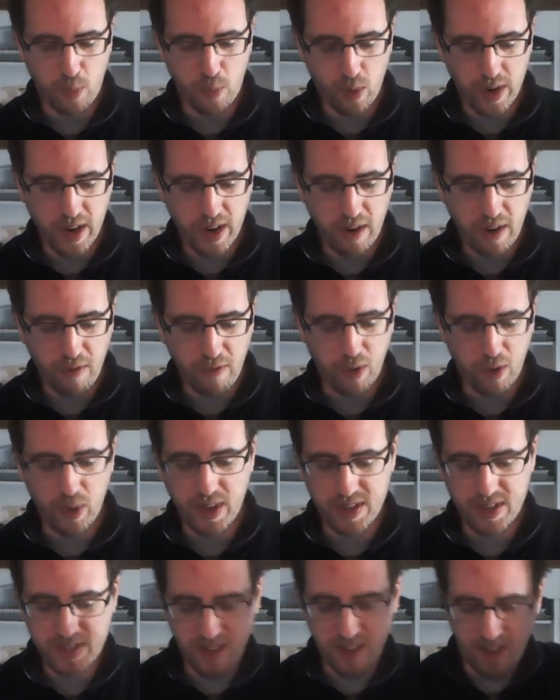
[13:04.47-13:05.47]
we're going to
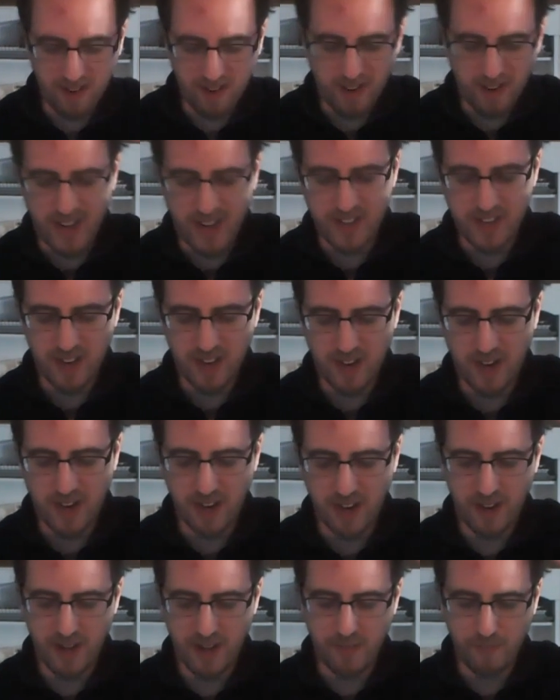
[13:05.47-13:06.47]
focus a lot
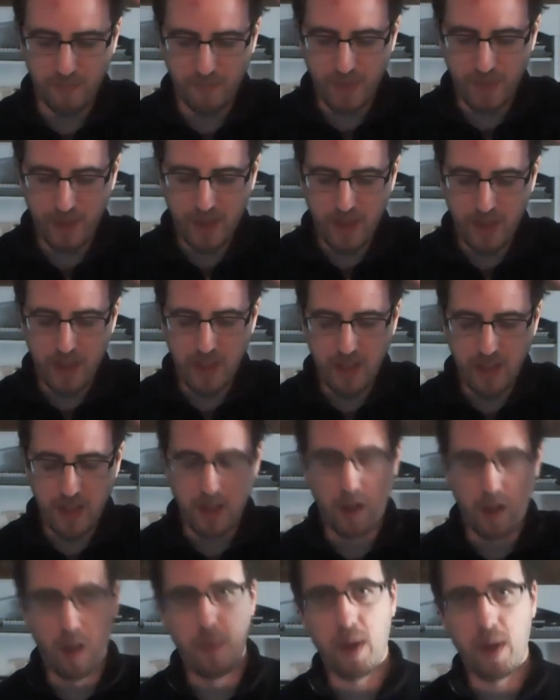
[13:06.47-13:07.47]
on um,
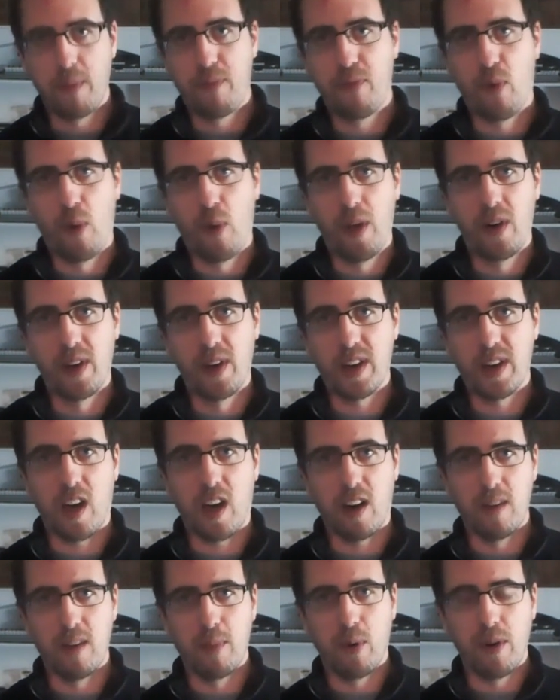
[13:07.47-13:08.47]
aluminum foil and
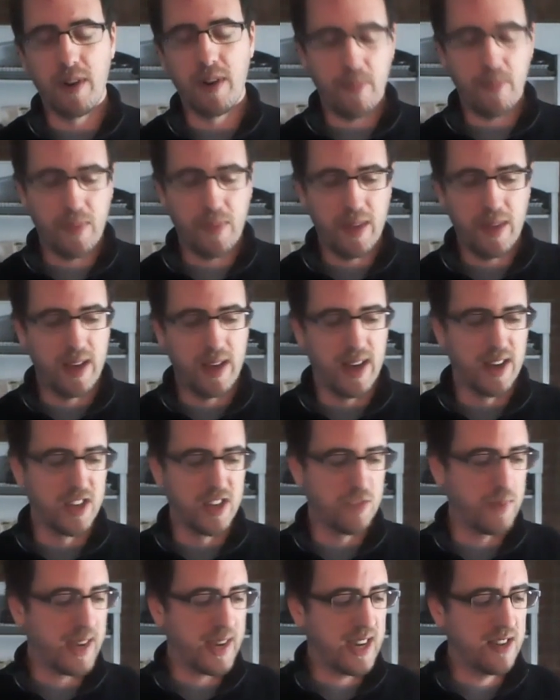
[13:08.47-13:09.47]
cardboard, uh,
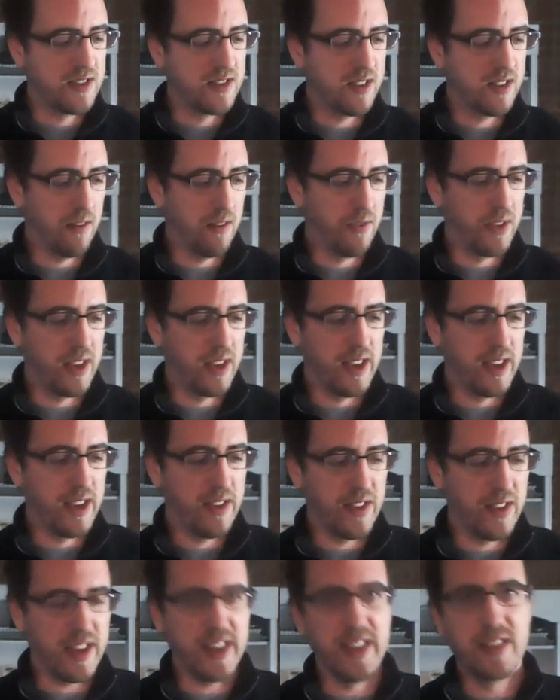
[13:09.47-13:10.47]
just because of the,
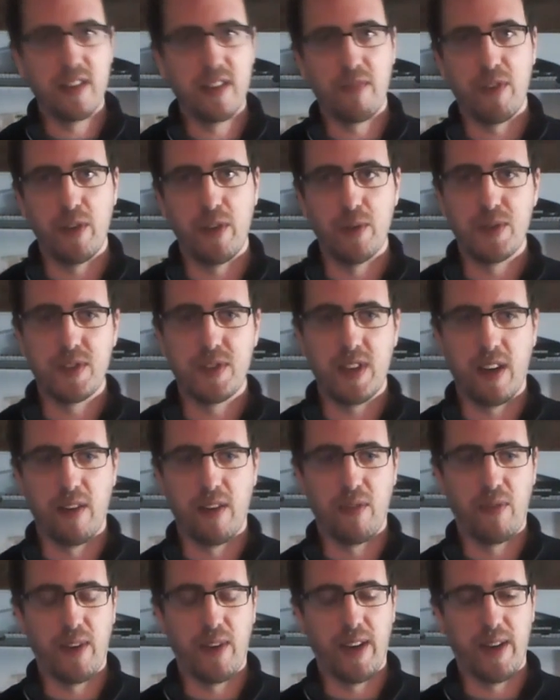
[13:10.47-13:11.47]
the, ease of use
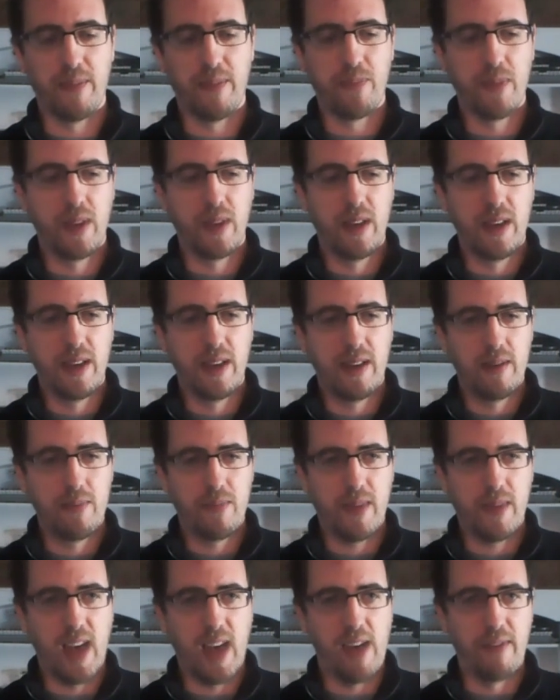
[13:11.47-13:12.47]
of um,
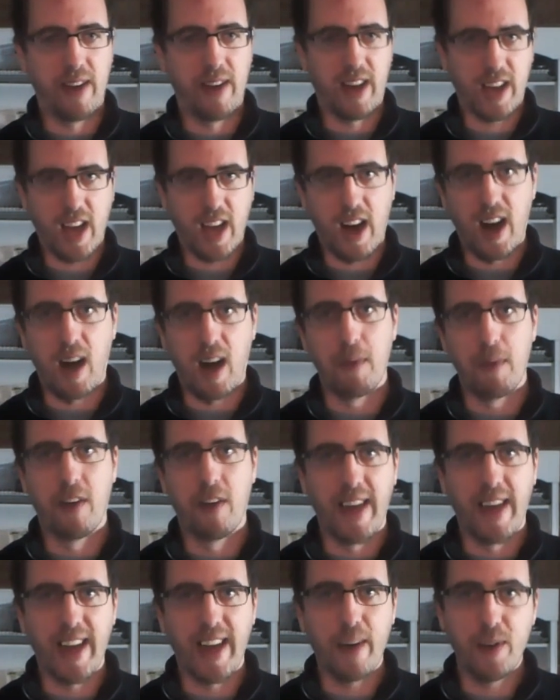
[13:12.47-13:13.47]
having a common
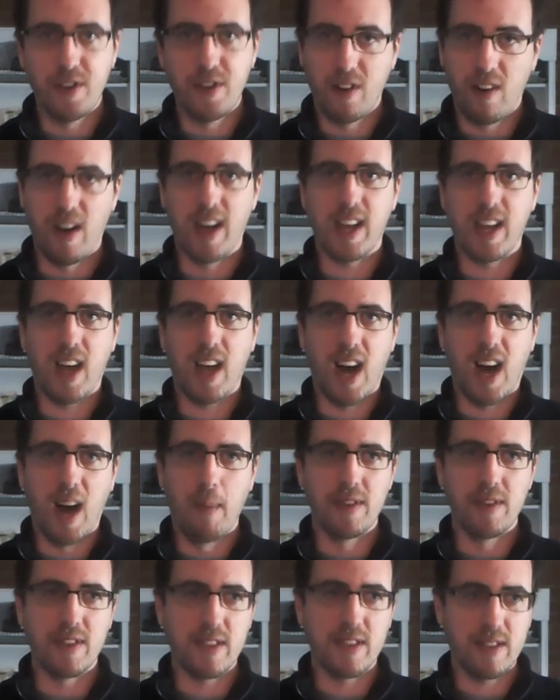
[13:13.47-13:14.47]
language, a
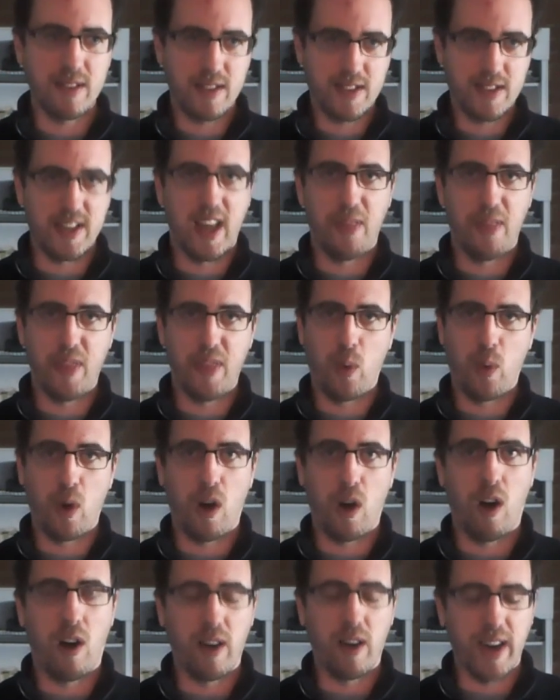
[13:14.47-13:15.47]
common set that we're
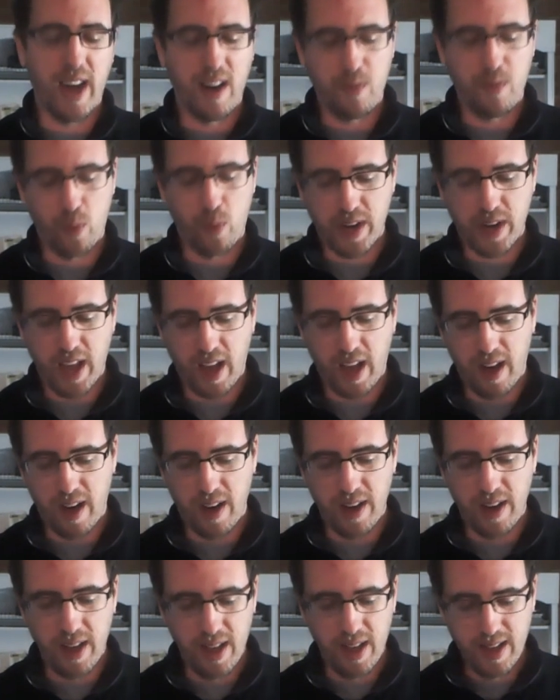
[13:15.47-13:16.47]
all kind of working
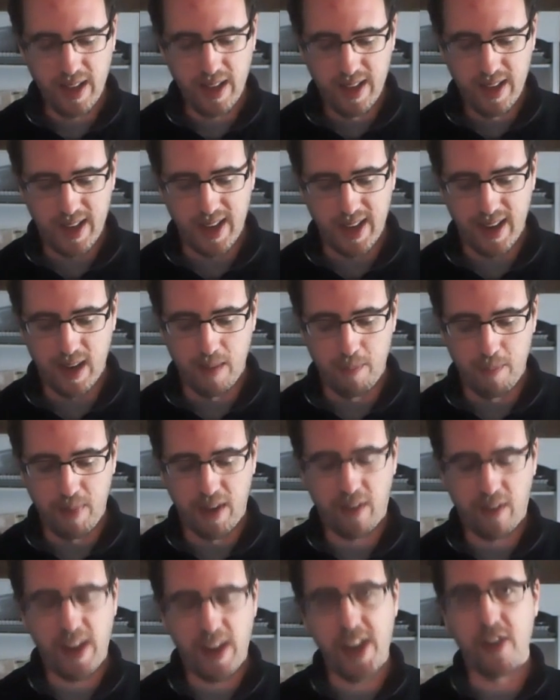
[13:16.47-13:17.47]
on. Uh,
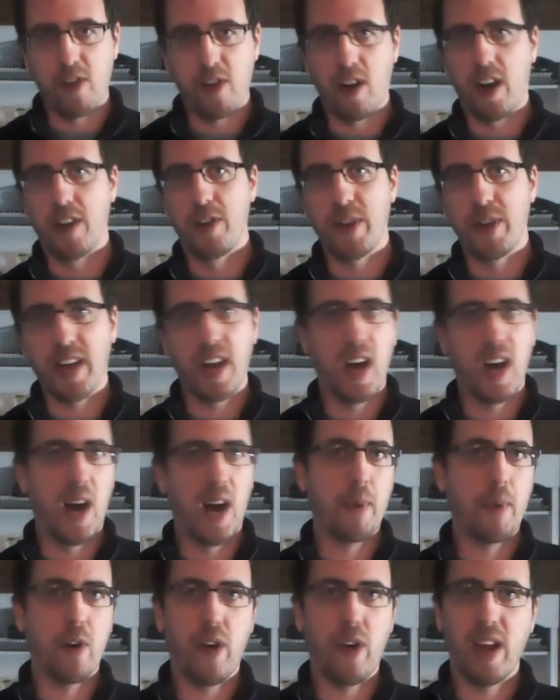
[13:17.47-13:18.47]
but later on, you can
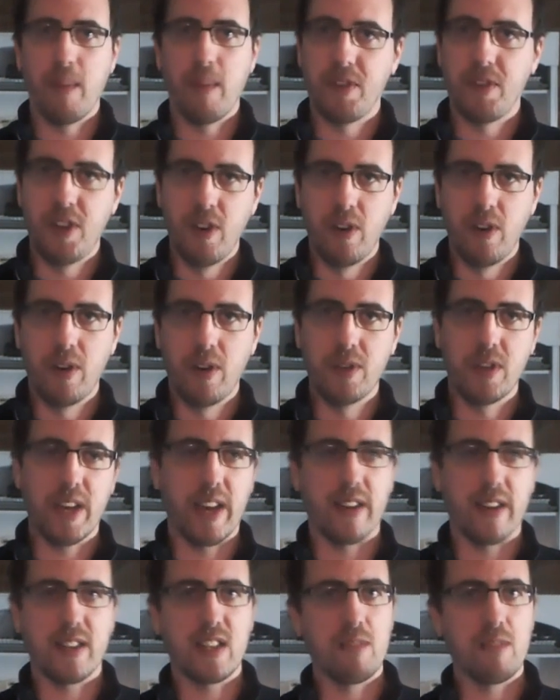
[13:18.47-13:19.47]
upgrade materials, you
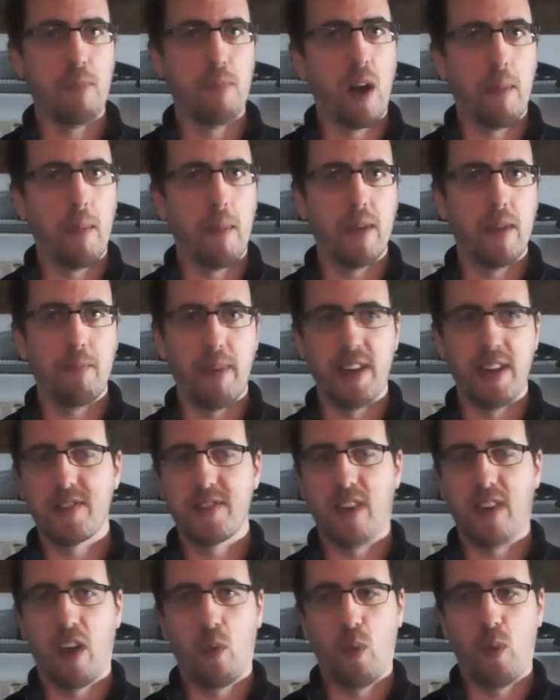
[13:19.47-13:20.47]
can experiment based
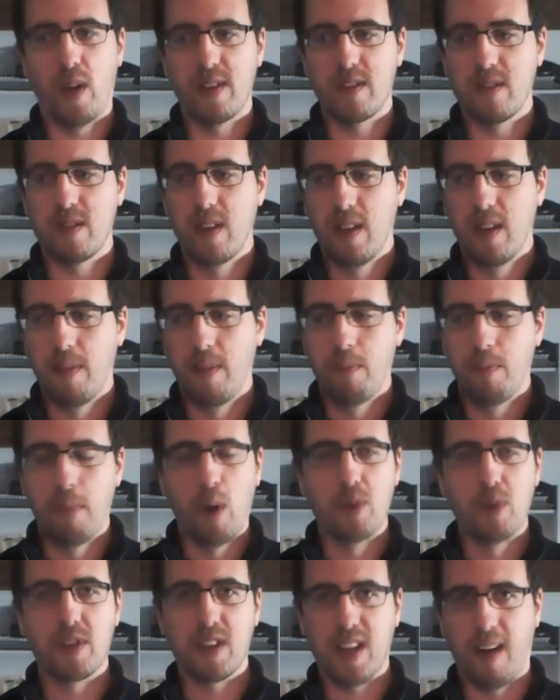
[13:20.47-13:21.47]
on what's
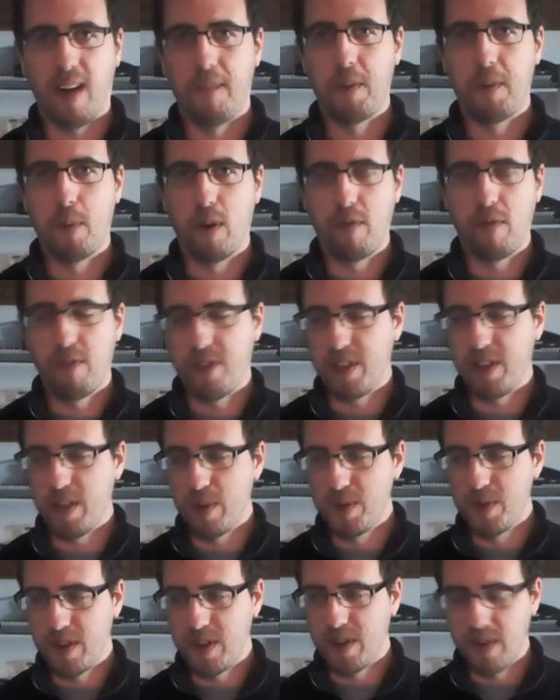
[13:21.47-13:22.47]
most comfortable for the
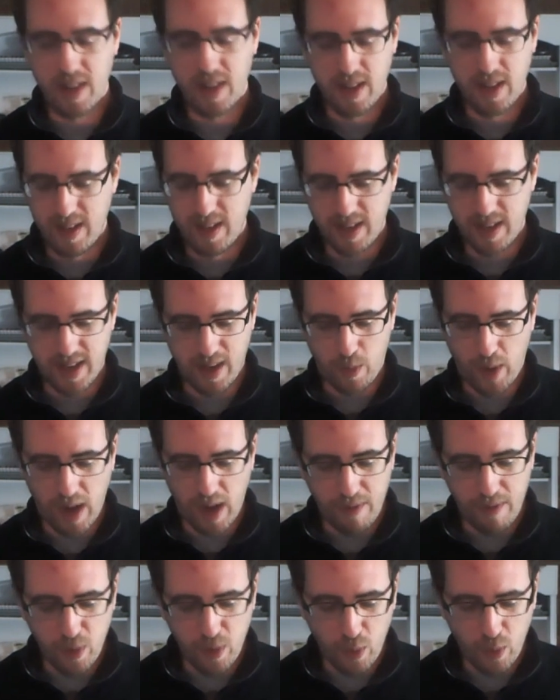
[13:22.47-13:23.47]
user, uh,
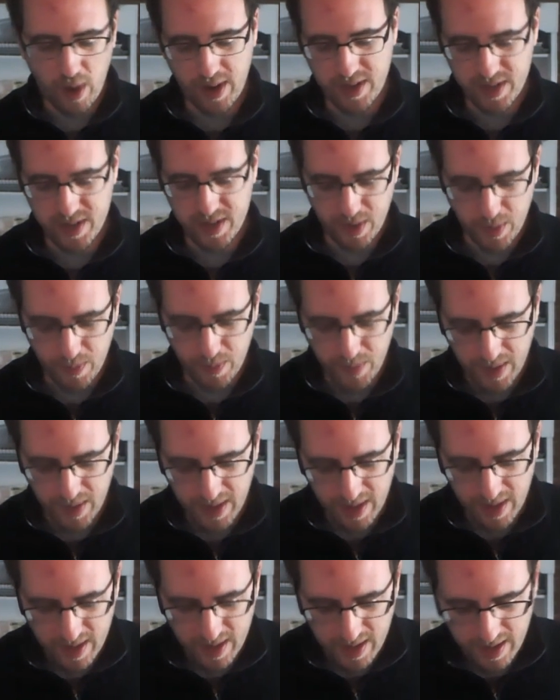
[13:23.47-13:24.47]
whatever you want to do.
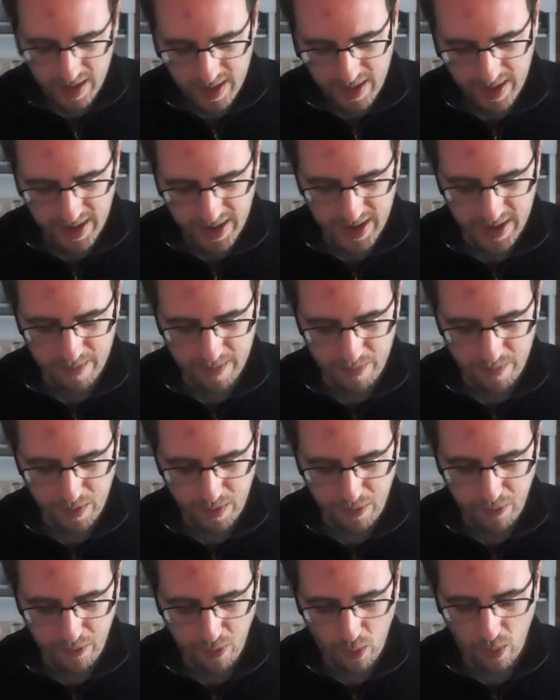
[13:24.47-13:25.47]
Um,
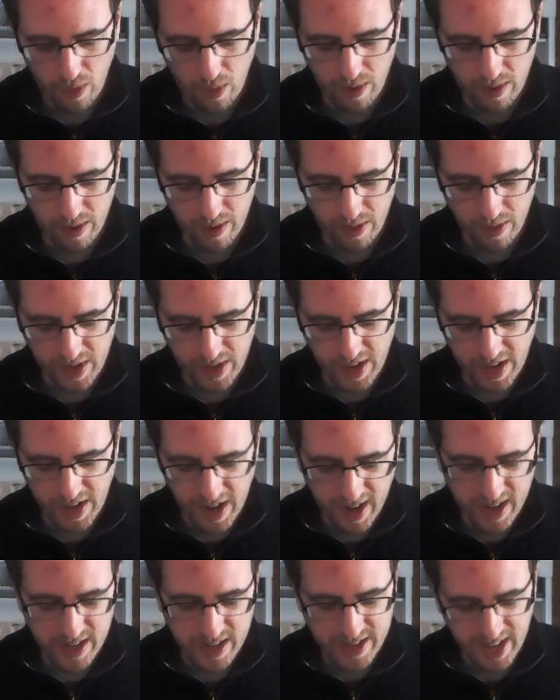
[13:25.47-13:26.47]
for the
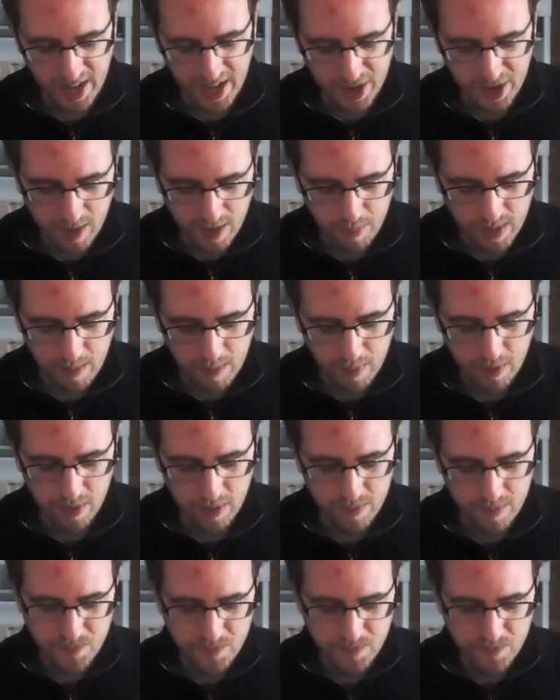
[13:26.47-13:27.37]
non-technical people,